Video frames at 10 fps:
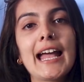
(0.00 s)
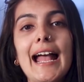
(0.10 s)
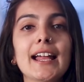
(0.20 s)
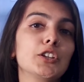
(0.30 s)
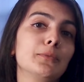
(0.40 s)

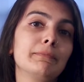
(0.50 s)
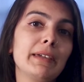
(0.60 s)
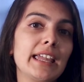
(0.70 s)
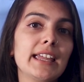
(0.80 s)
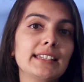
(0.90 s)
and you
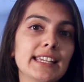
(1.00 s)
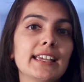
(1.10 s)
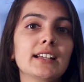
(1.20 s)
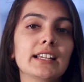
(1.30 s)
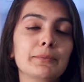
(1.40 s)
may
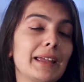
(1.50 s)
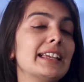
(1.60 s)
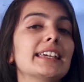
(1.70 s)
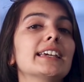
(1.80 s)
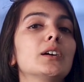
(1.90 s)
take it
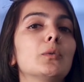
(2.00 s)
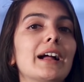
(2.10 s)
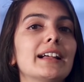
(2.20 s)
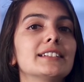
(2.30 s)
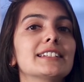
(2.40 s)
may take a
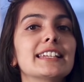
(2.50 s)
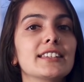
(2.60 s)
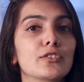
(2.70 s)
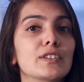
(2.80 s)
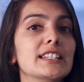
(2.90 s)
while to
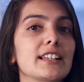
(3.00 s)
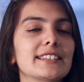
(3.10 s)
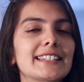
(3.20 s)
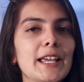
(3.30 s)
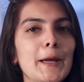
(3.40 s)
see the
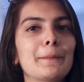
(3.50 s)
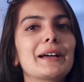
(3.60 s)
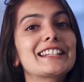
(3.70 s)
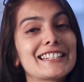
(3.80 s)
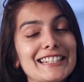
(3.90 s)
results,
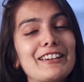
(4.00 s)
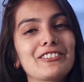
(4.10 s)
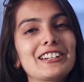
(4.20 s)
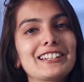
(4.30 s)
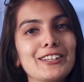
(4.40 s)
but it's
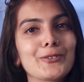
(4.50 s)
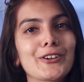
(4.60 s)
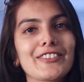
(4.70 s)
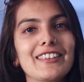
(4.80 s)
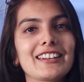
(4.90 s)
definitely worth